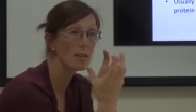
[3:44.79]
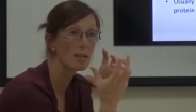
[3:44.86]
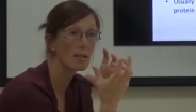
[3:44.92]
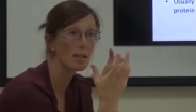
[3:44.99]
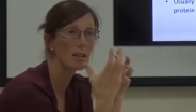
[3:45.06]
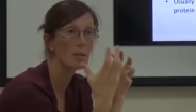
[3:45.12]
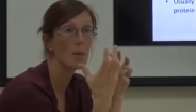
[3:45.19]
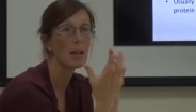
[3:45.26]

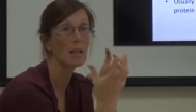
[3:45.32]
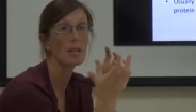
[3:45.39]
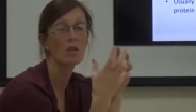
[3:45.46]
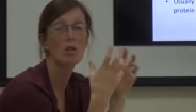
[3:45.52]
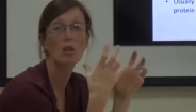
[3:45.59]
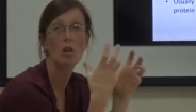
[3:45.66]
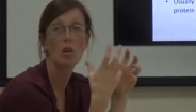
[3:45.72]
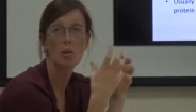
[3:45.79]

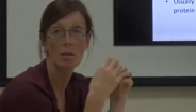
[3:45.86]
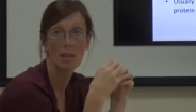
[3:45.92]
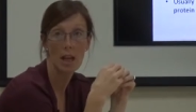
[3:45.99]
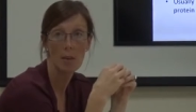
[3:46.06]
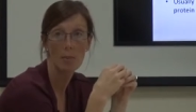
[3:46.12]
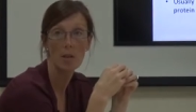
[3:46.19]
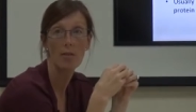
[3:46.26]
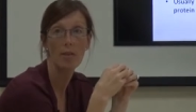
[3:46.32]
suspecting certain
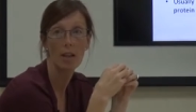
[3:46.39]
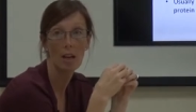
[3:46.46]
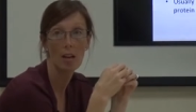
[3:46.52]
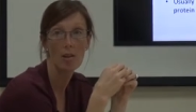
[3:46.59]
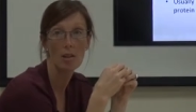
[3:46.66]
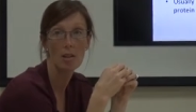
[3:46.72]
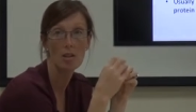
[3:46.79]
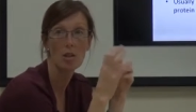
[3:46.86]
types of
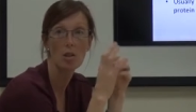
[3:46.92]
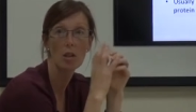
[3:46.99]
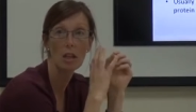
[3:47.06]
inheritance you